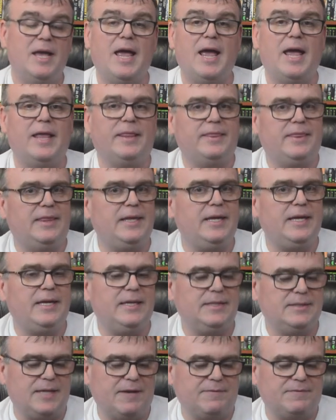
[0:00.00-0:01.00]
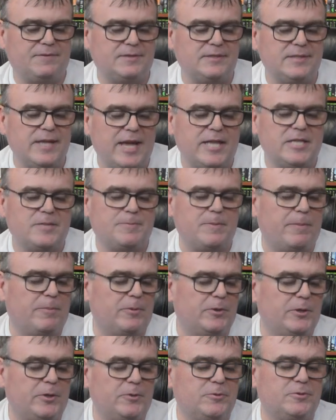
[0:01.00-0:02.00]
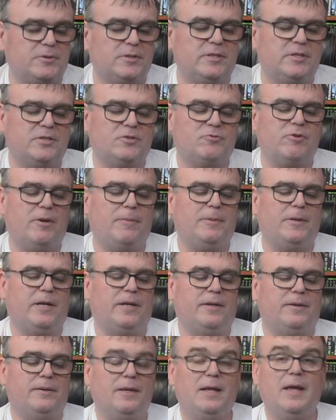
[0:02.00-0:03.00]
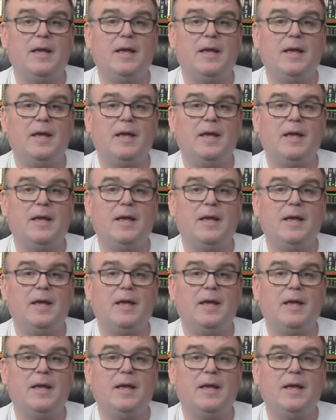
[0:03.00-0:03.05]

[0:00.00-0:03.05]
and these have since been produced and distributed.